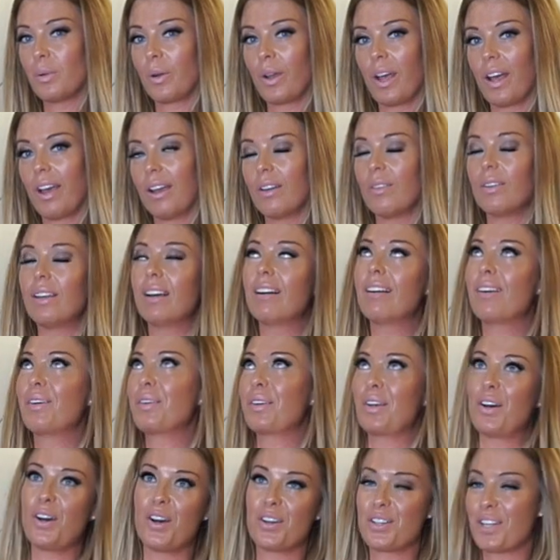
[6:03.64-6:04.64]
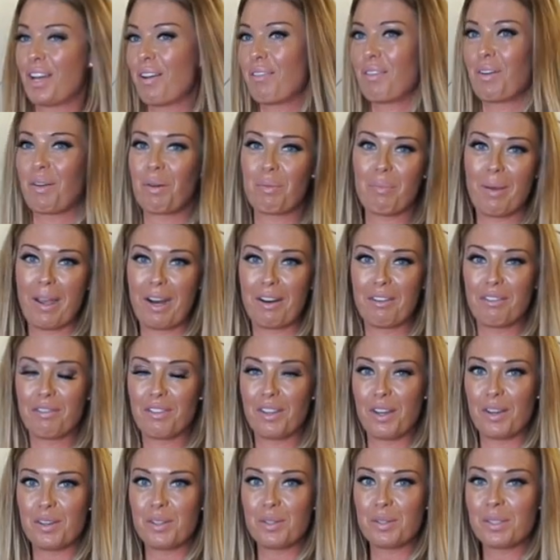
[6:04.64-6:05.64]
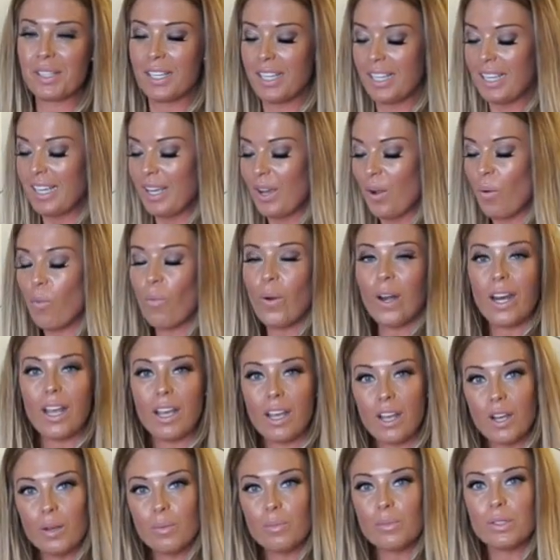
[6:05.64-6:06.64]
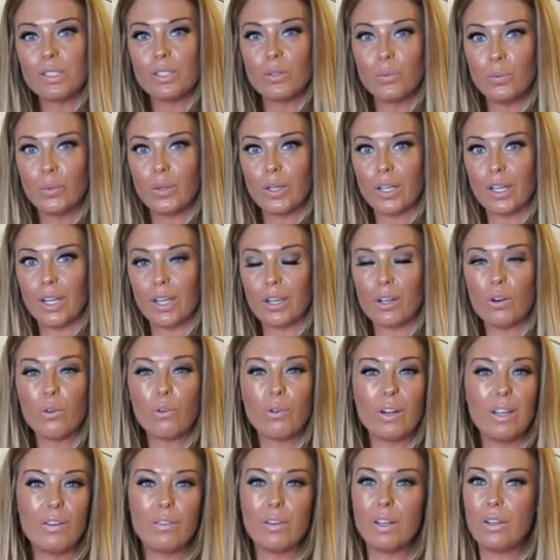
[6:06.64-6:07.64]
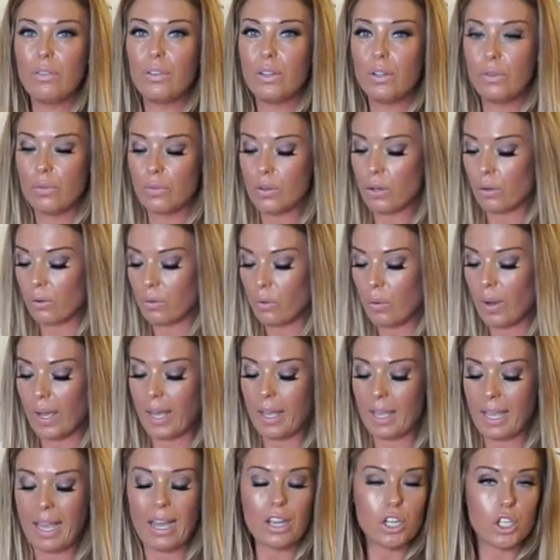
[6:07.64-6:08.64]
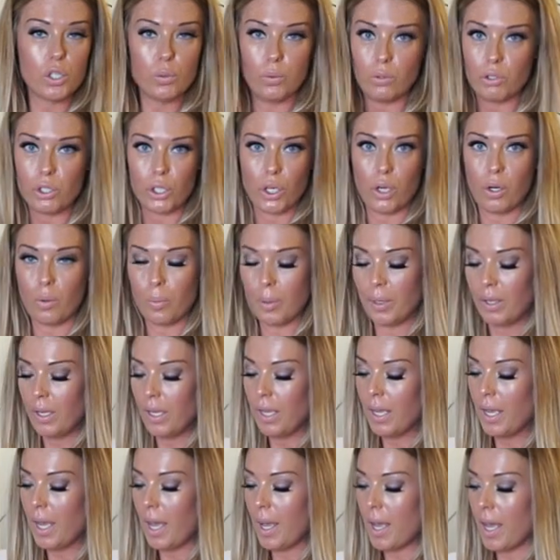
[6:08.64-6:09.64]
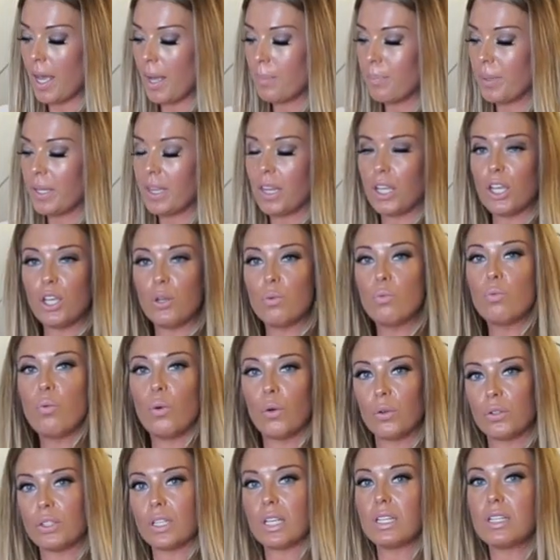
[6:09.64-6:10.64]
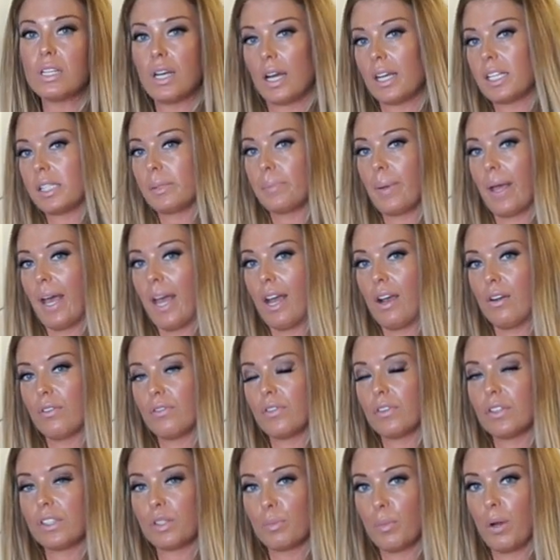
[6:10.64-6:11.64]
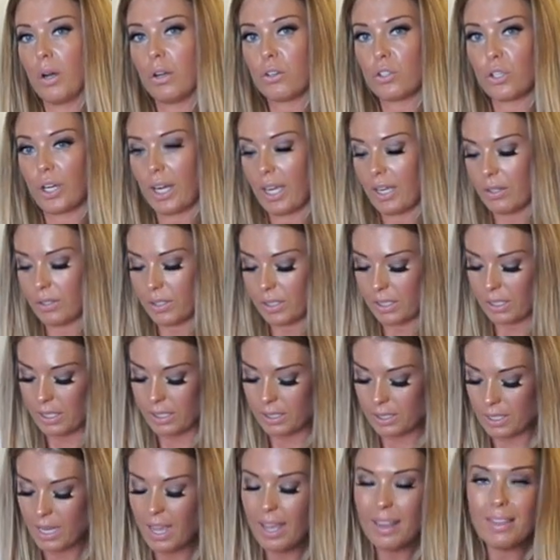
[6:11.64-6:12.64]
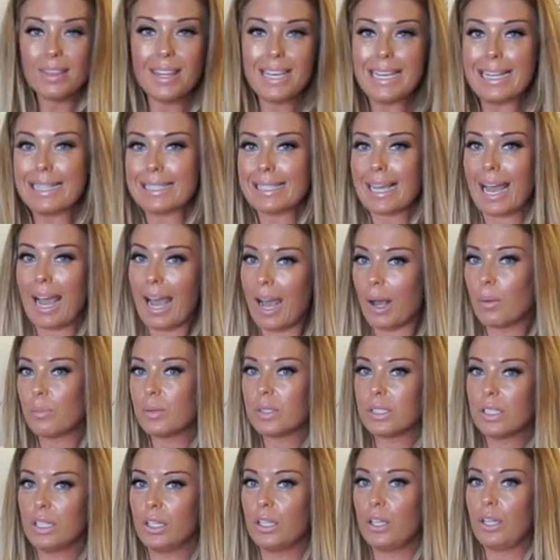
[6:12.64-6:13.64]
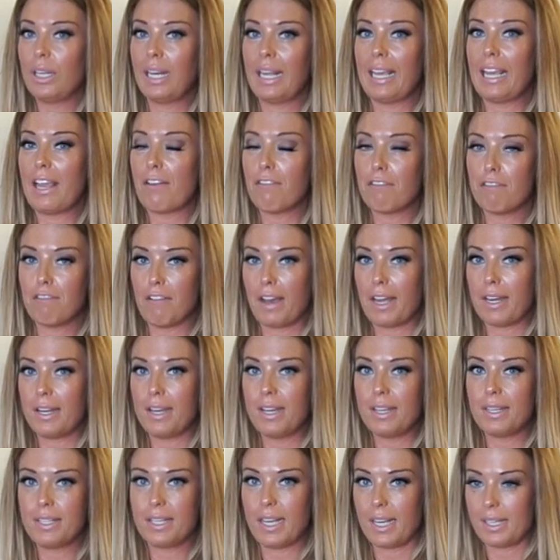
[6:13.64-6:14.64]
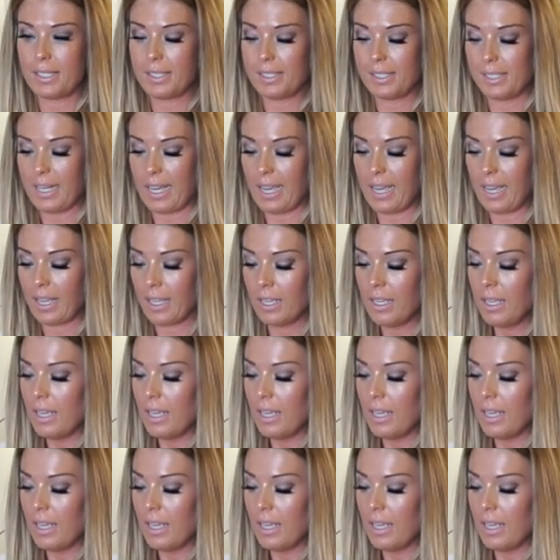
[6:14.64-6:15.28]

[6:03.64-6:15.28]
will go, oh God, I've got a pair of those. When it comes to work, or even if you've got quite a casual job, but that you want a nice pair of smart trousers, these are absolutely fantastic.